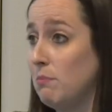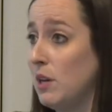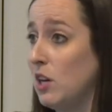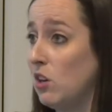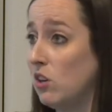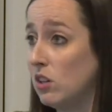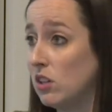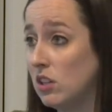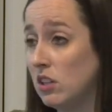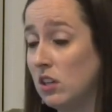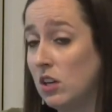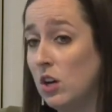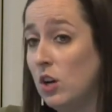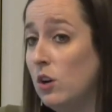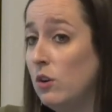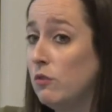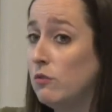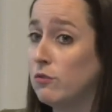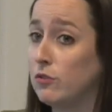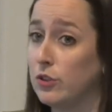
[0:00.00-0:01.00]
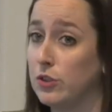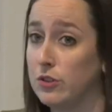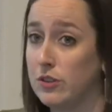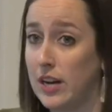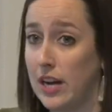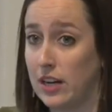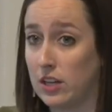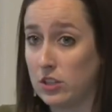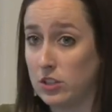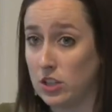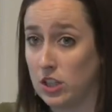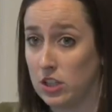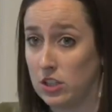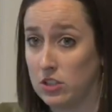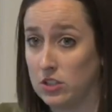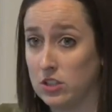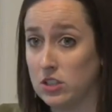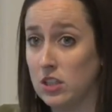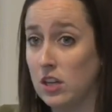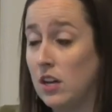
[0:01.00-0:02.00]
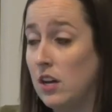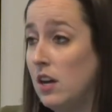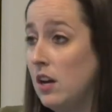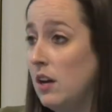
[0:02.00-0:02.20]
Milk, fruit nectars,